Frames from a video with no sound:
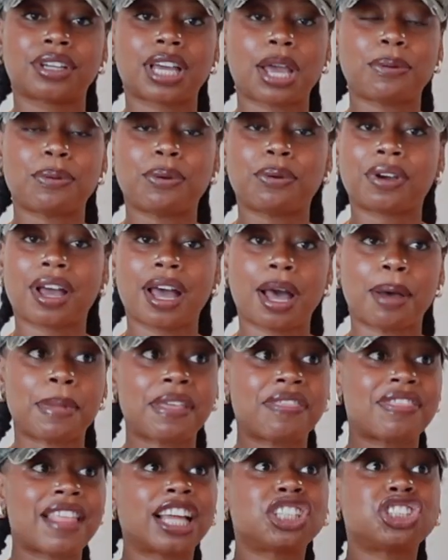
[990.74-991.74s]
I won't come.
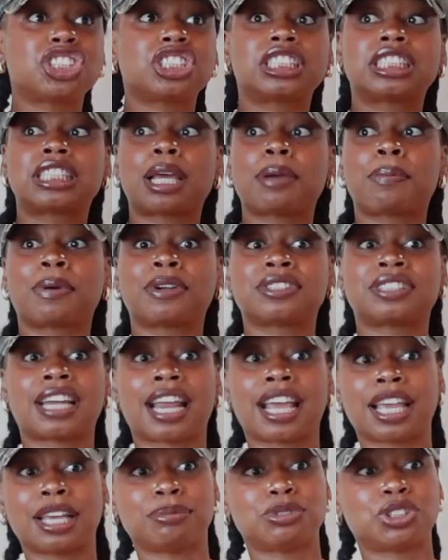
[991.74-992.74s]
And that's just the type of person
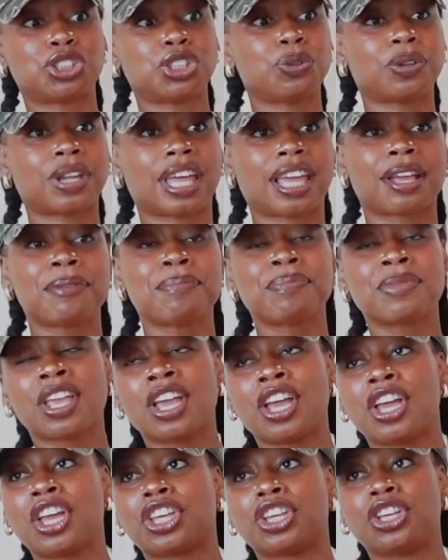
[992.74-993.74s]
I am too. Like,
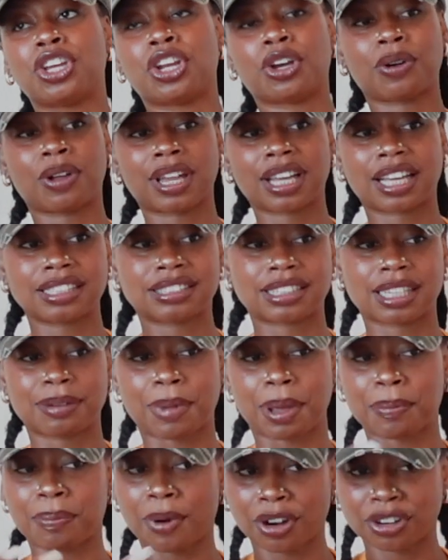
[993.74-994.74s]
you know, like I said,
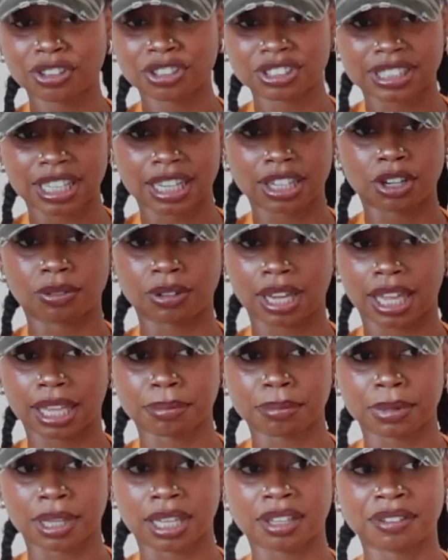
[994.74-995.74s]
my partner's dad don't
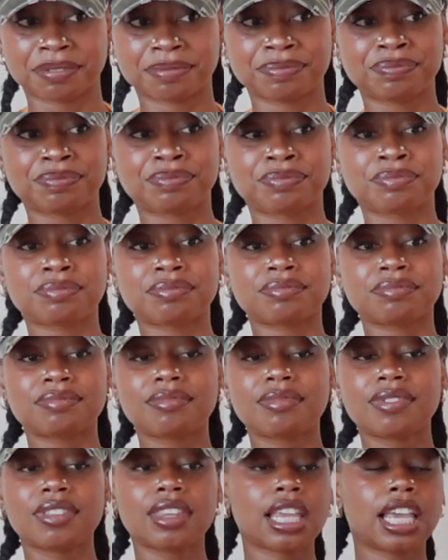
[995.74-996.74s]
like me.
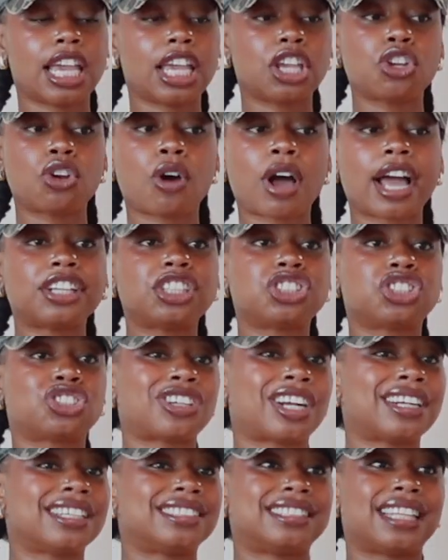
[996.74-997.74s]
And, you know, I just
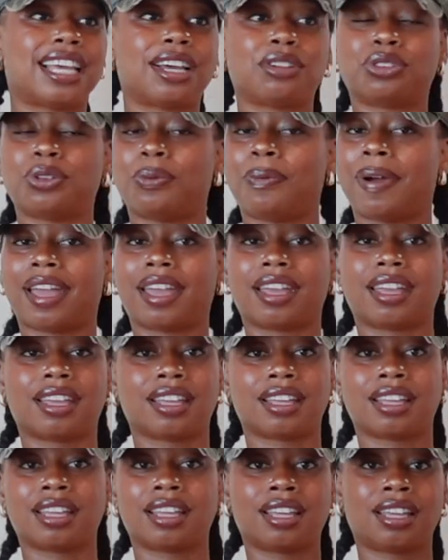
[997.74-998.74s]
try to stay out the way.
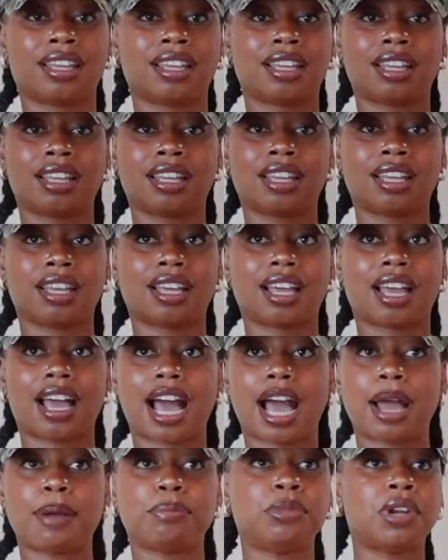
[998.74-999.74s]

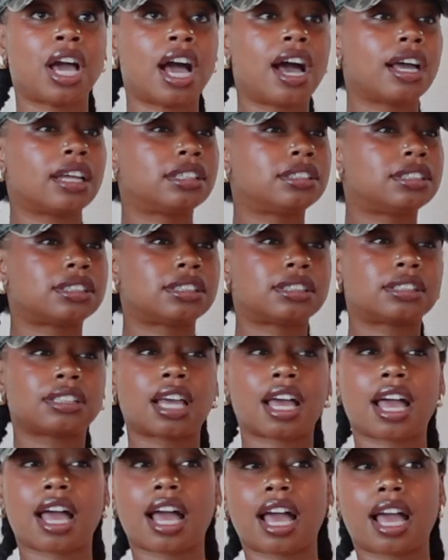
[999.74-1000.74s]
I'm not
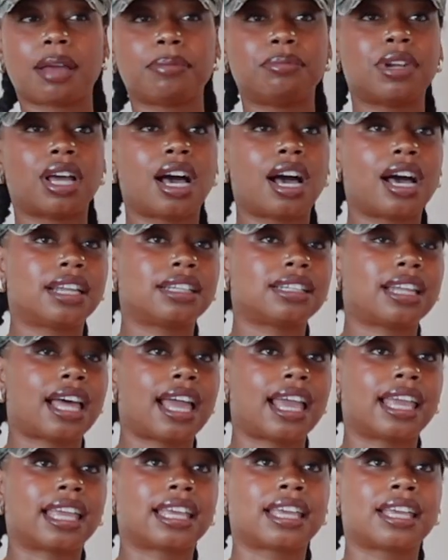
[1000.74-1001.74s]

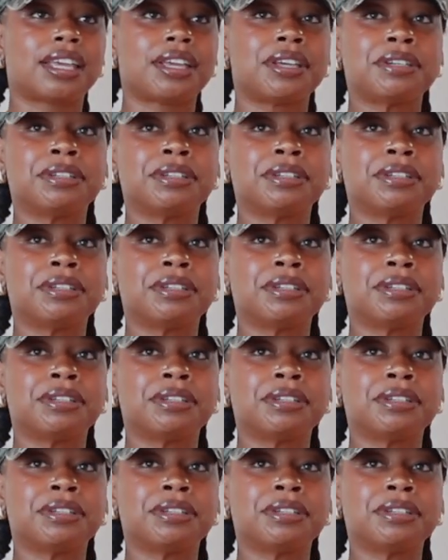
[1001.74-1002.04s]
like